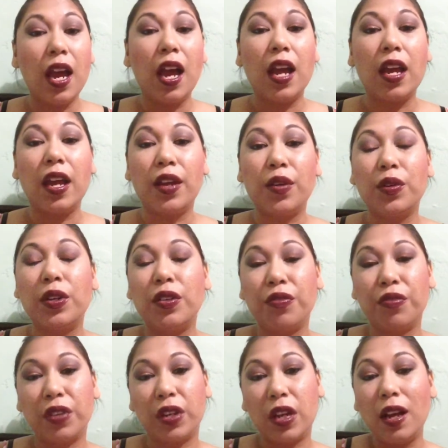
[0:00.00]
I had on a
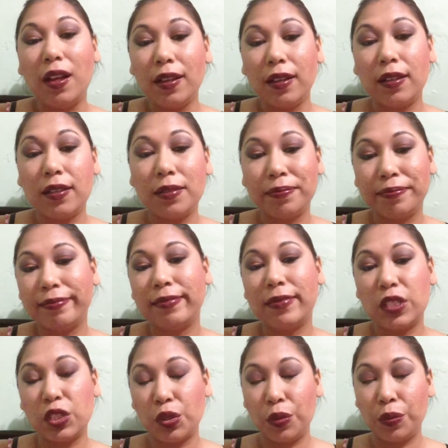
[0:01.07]
different color,
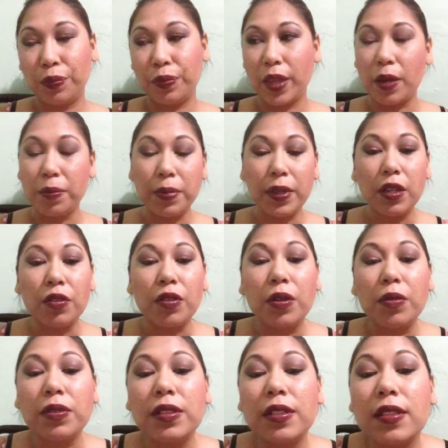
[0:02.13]
so I'm playing
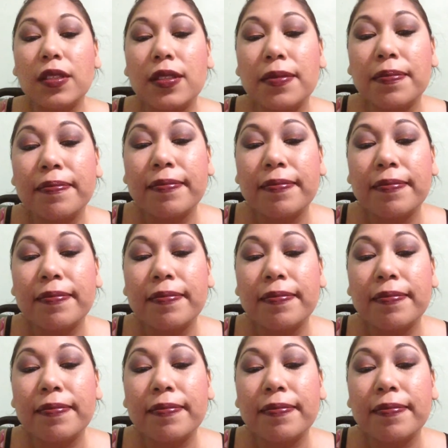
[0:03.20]
around with this.